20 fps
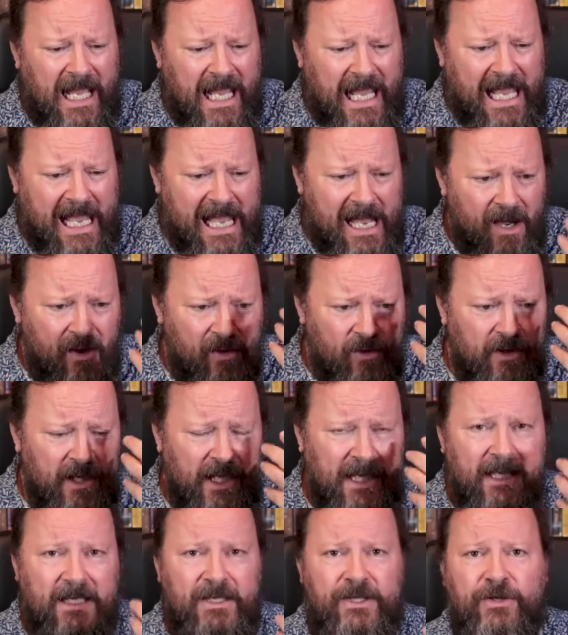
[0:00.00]
How
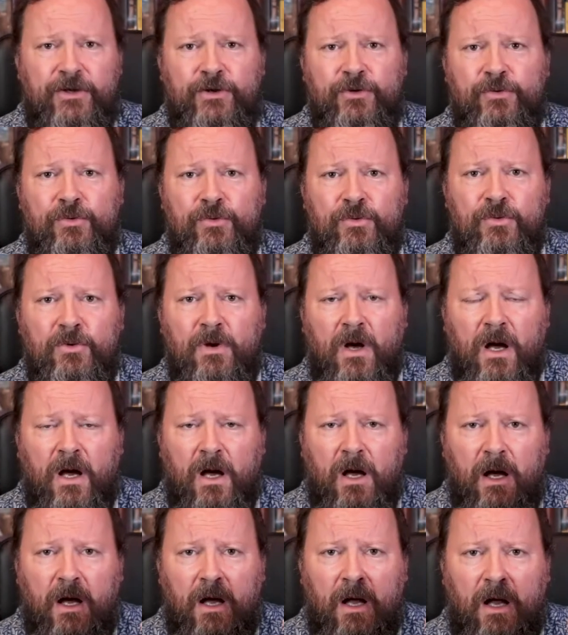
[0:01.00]
can you
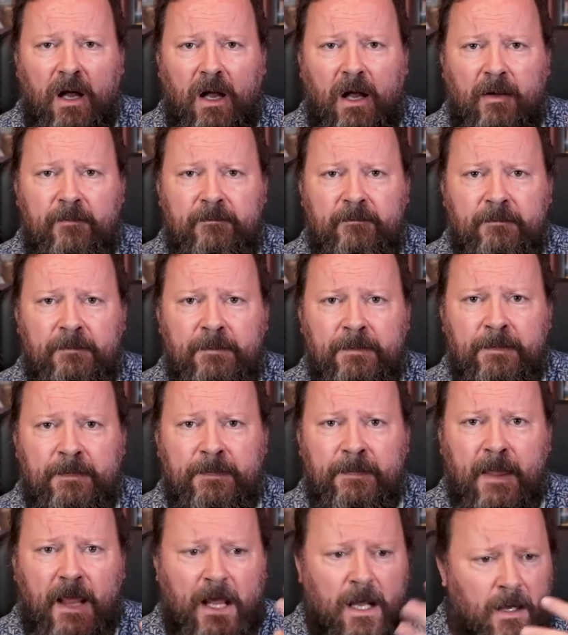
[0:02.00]

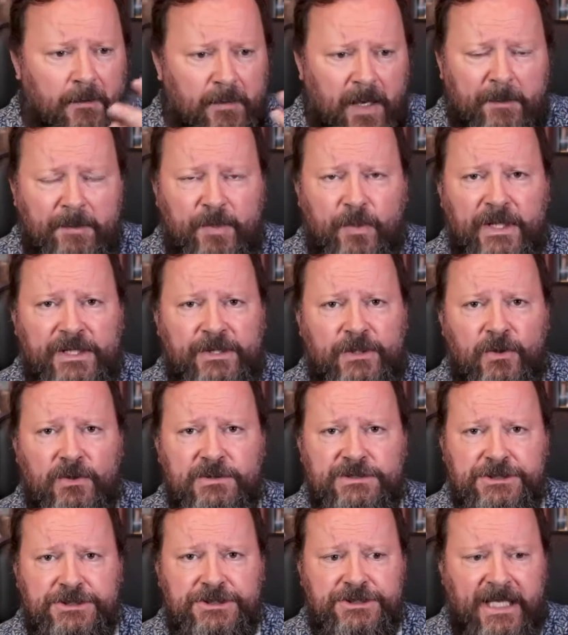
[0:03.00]
come up with
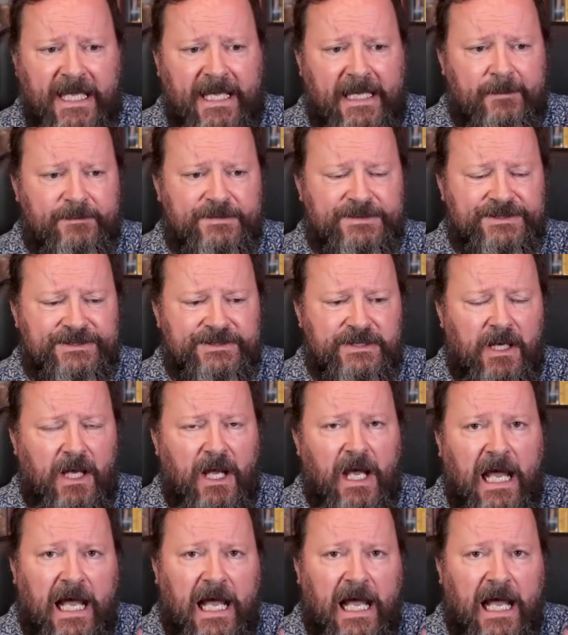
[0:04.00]
those shapes?